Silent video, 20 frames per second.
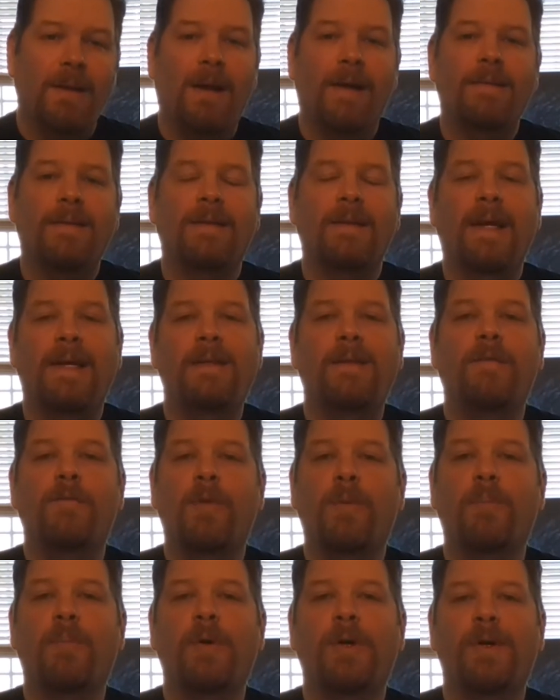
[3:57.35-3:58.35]
on the length of
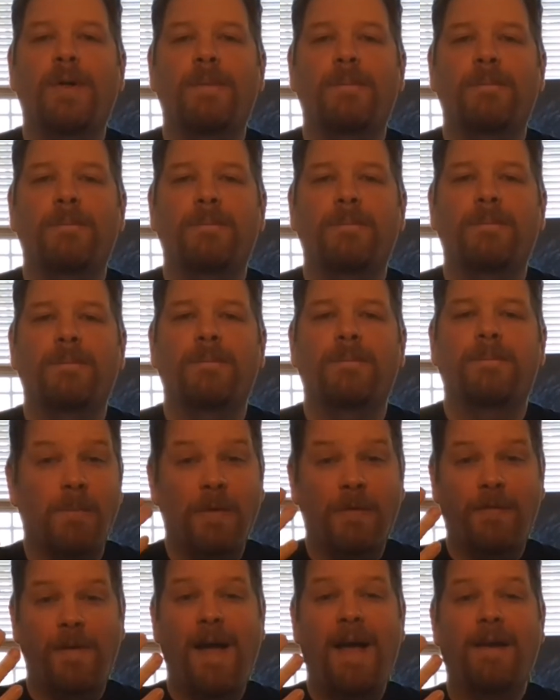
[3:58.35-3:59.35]
your book.
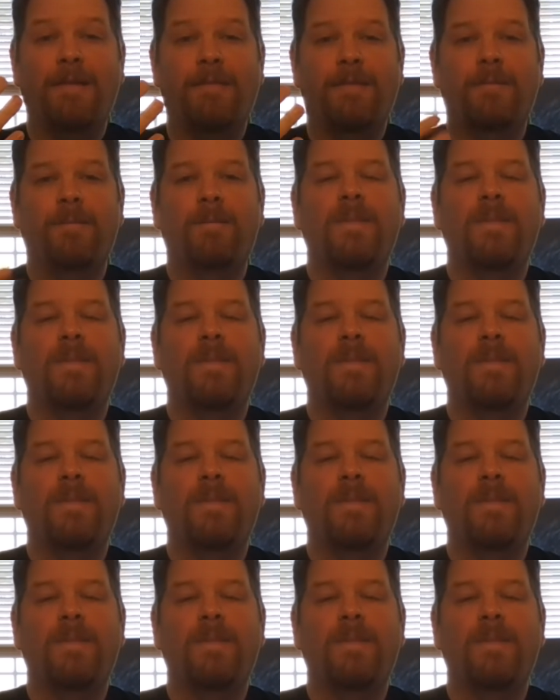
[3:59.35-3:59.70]
Number five,